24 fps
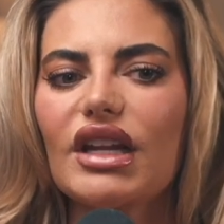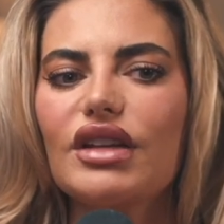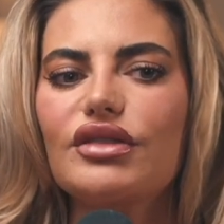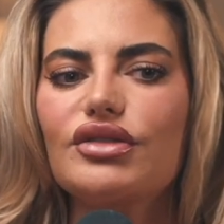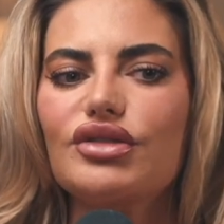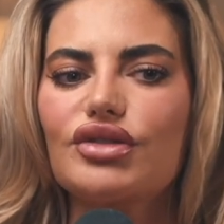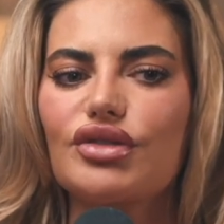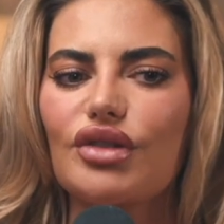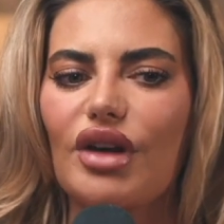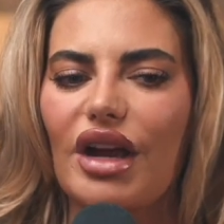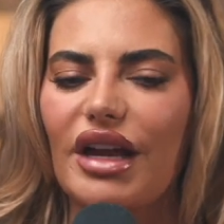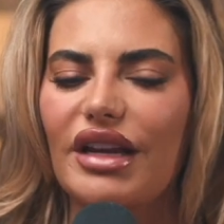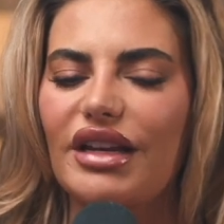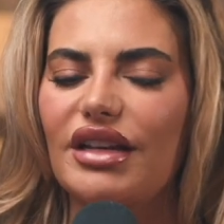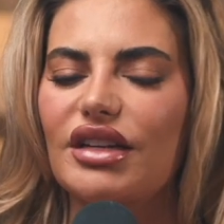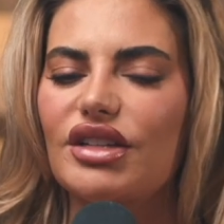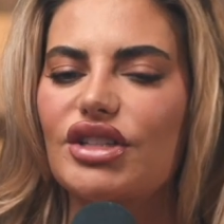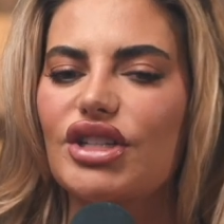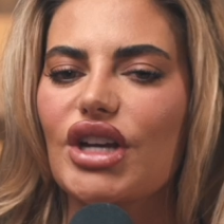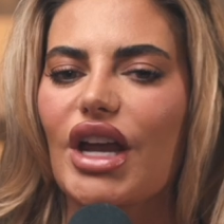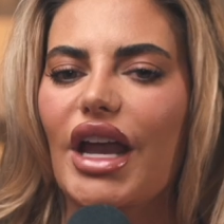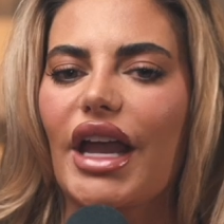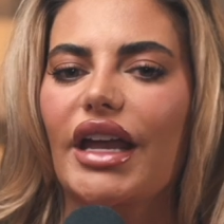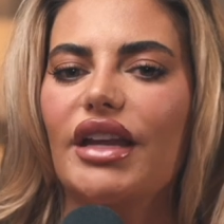trying to
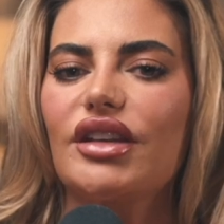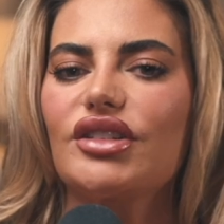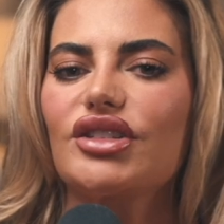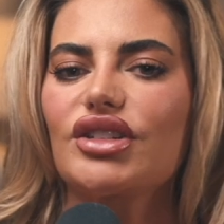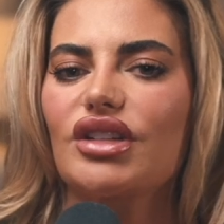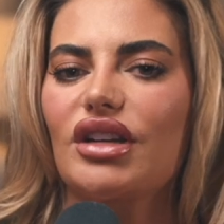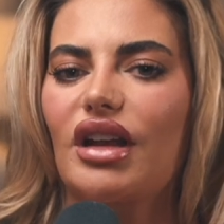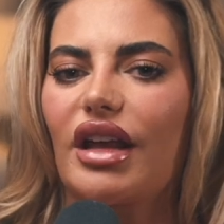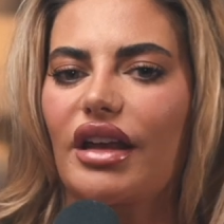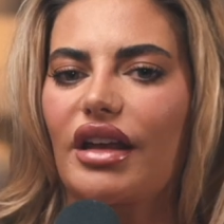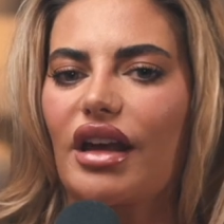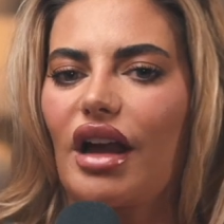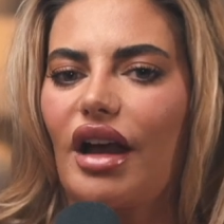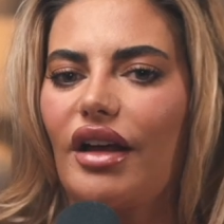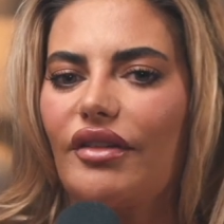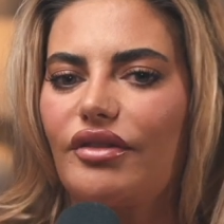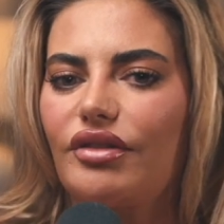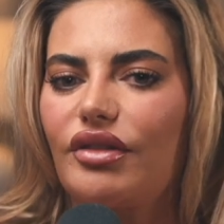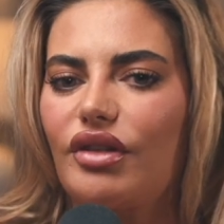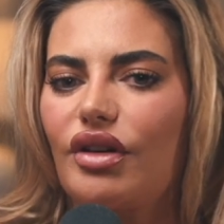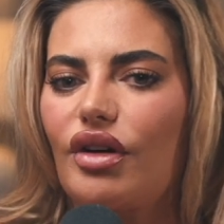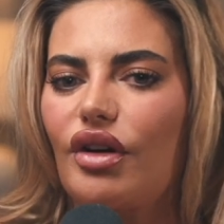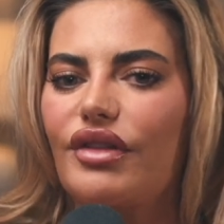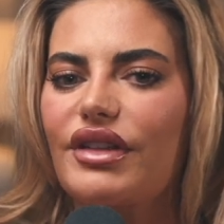change, and like I've
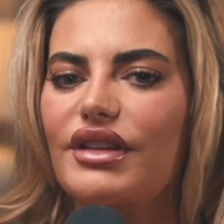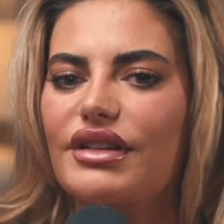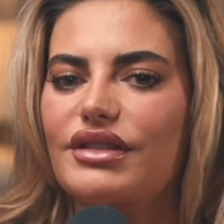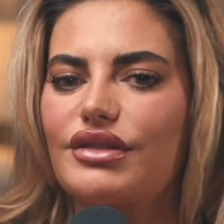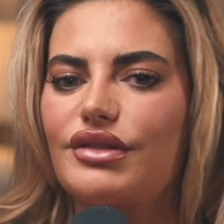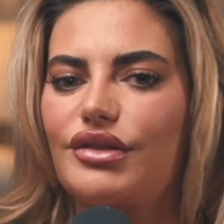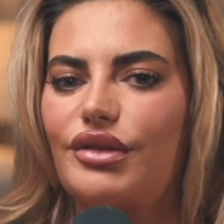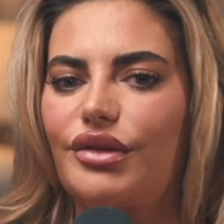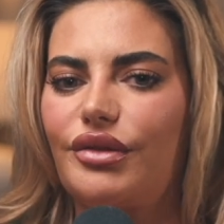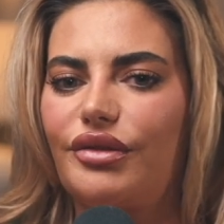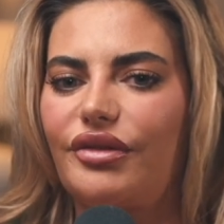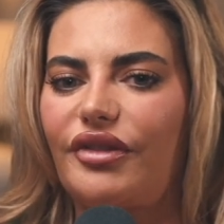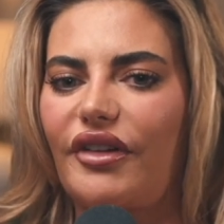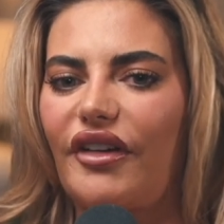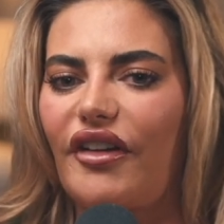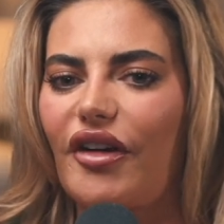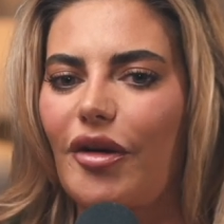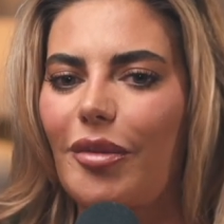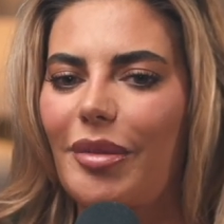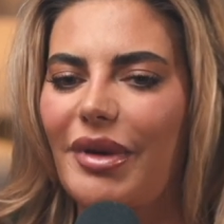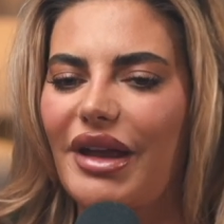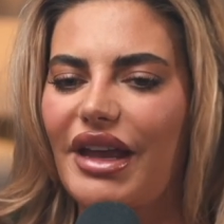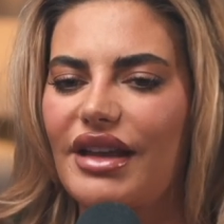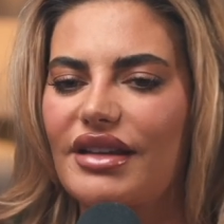got this new
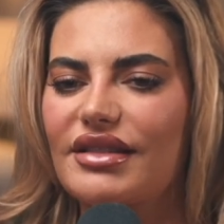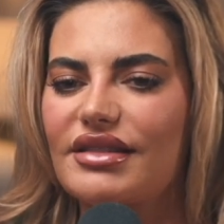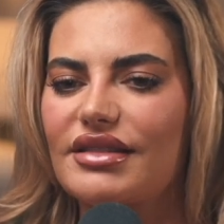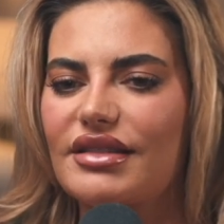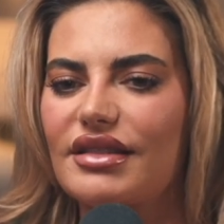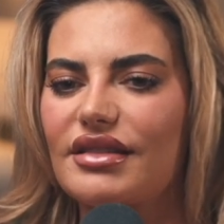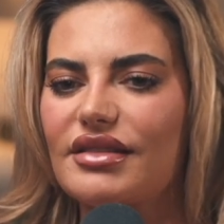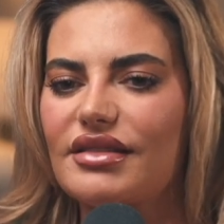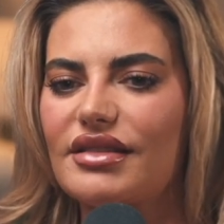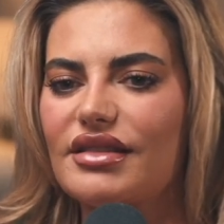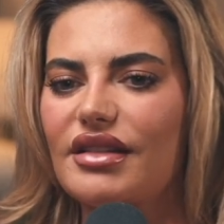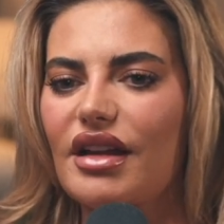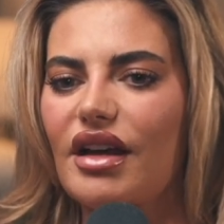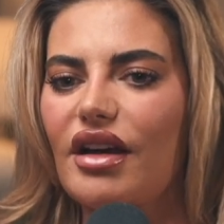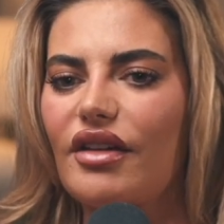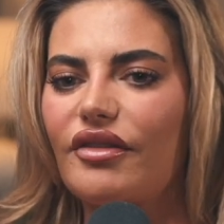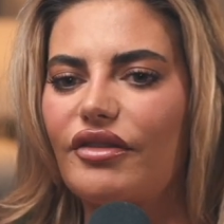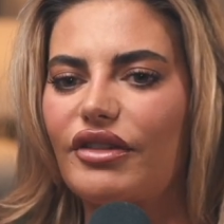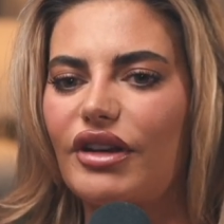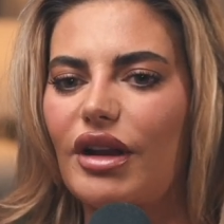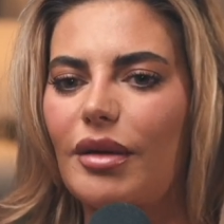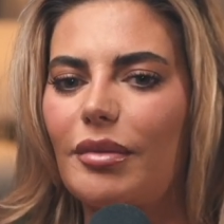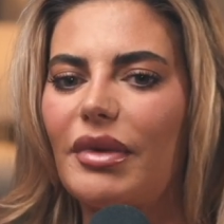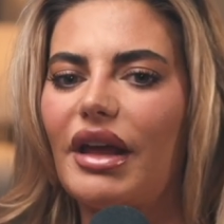therapist and stuff,
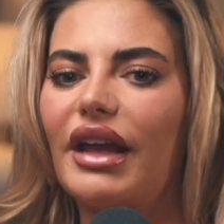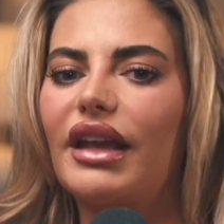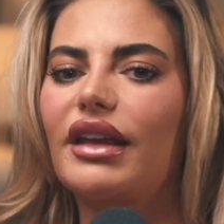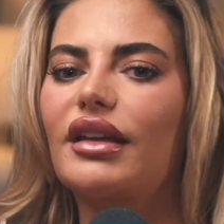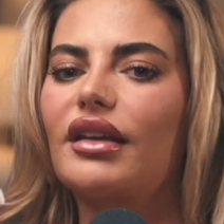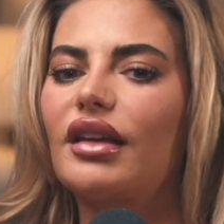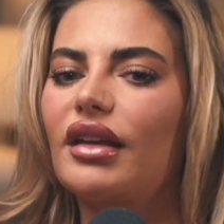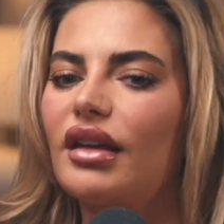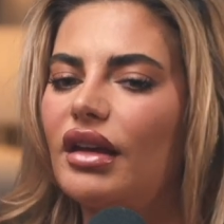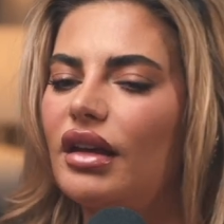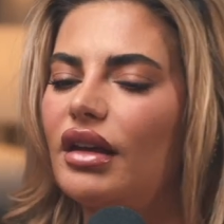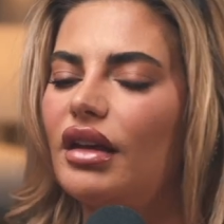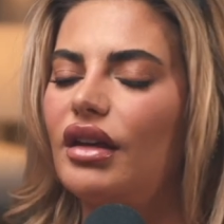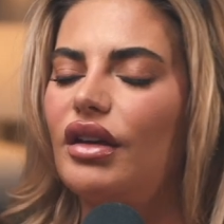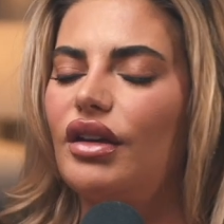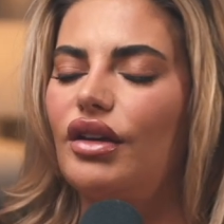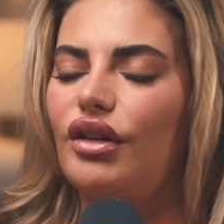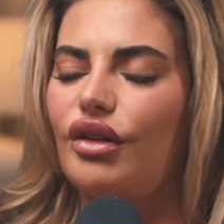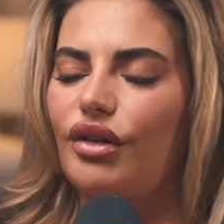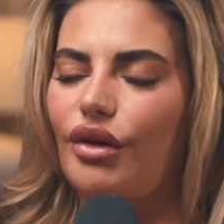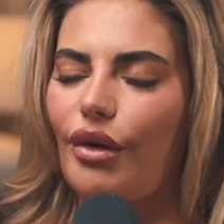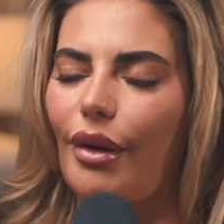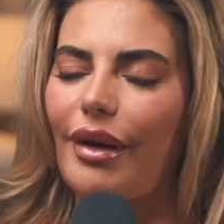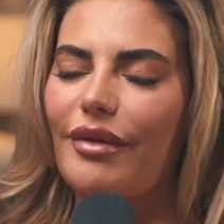and I'm like
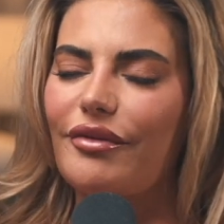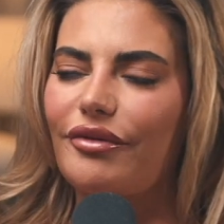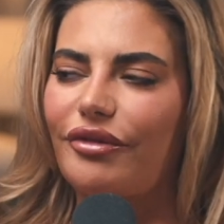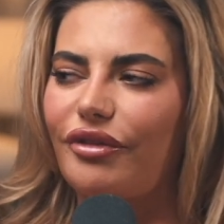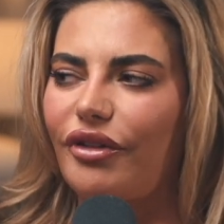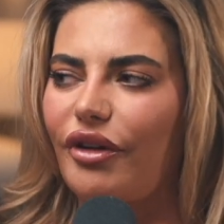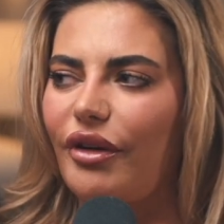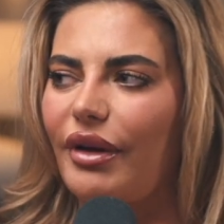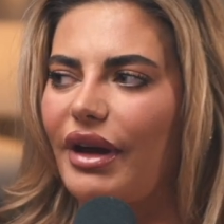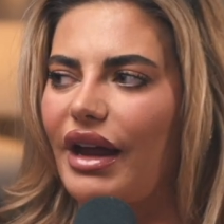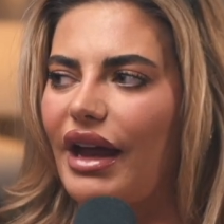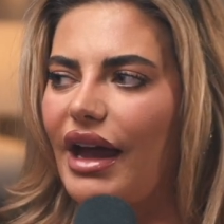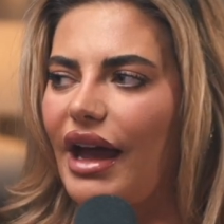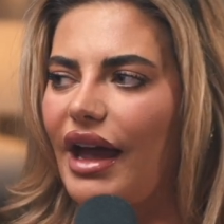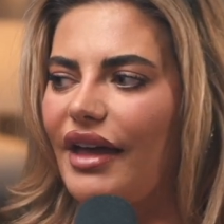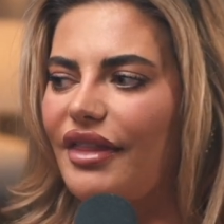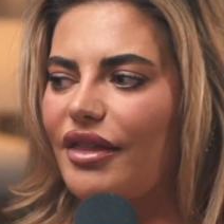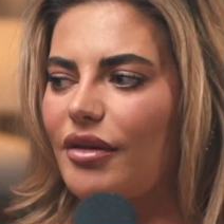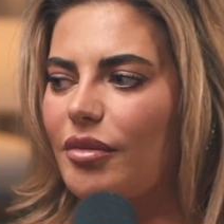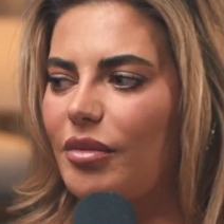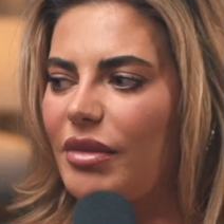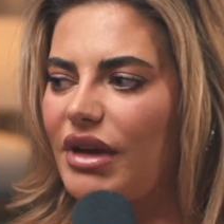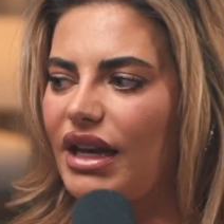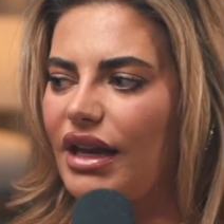going through it at
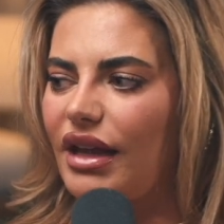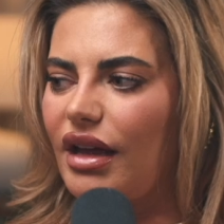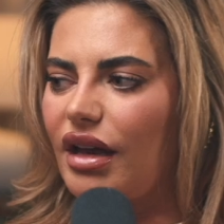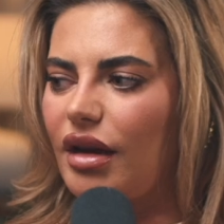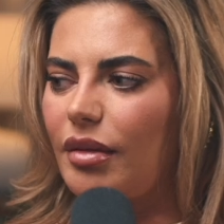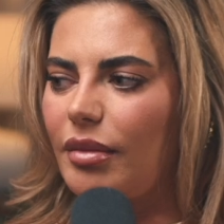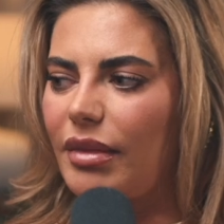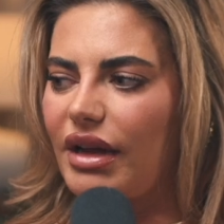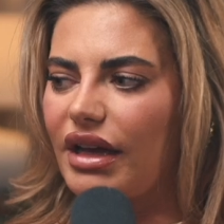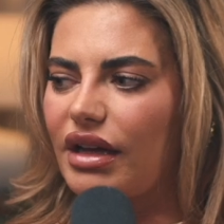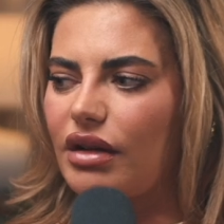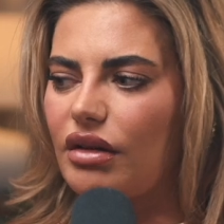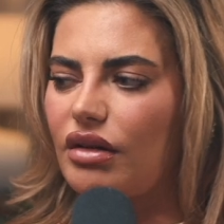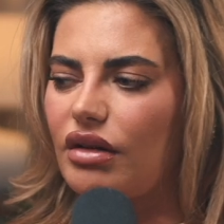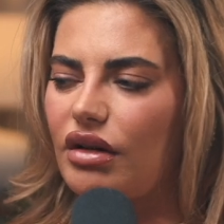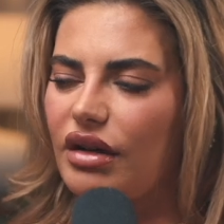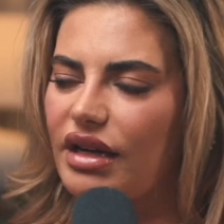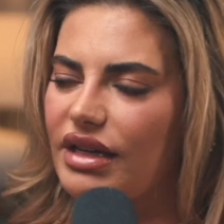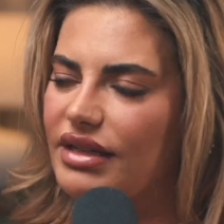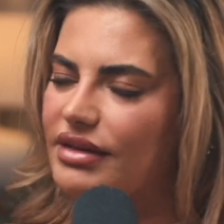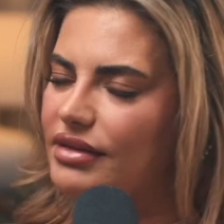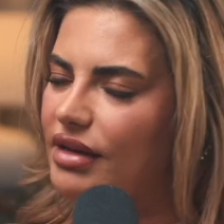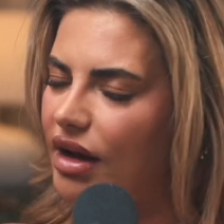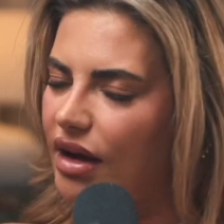the minute, and I'm like, oh,
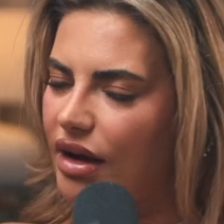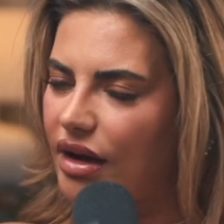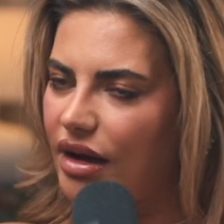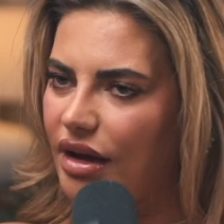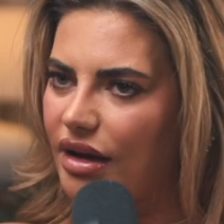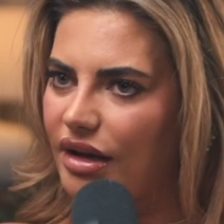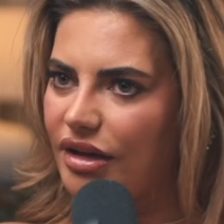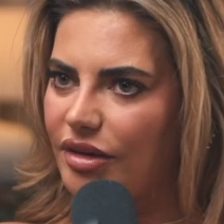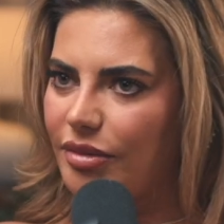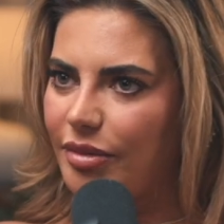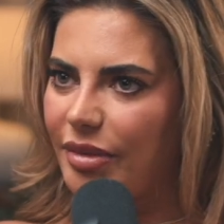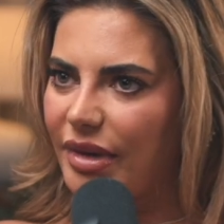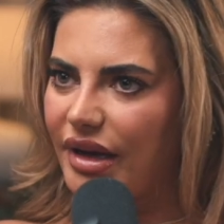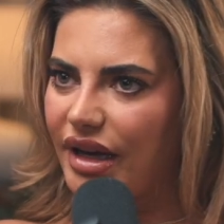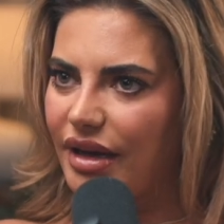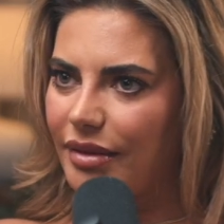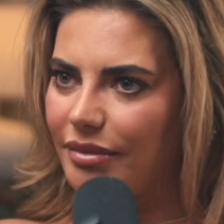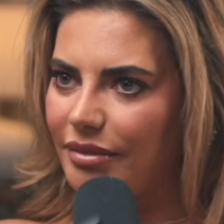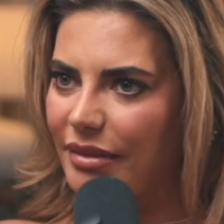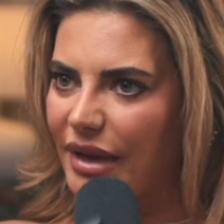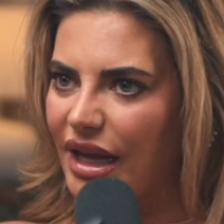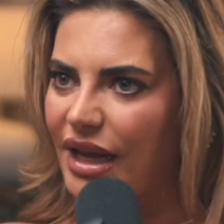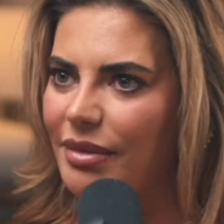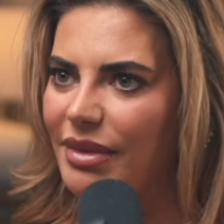it's hard, but
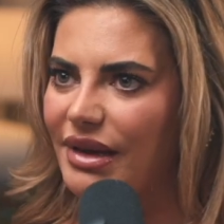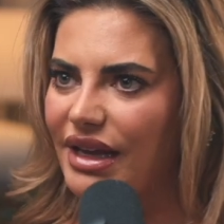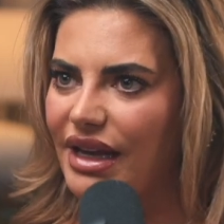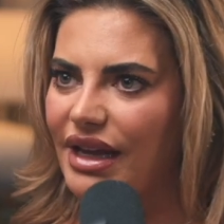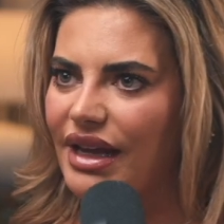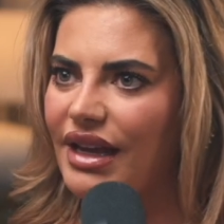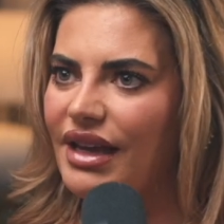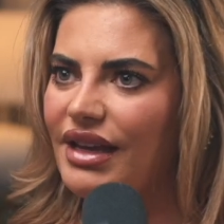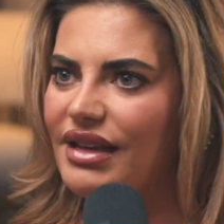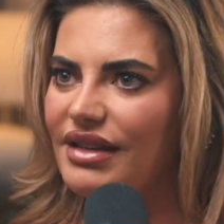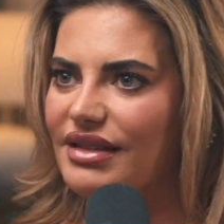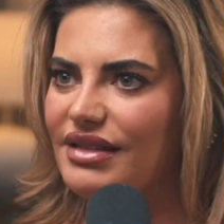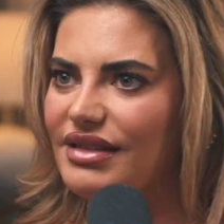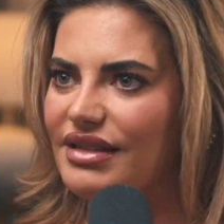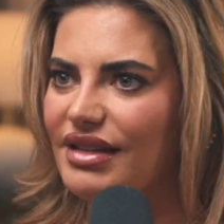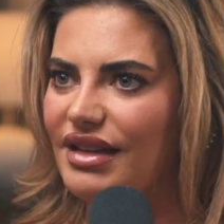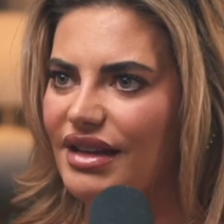maybe it is.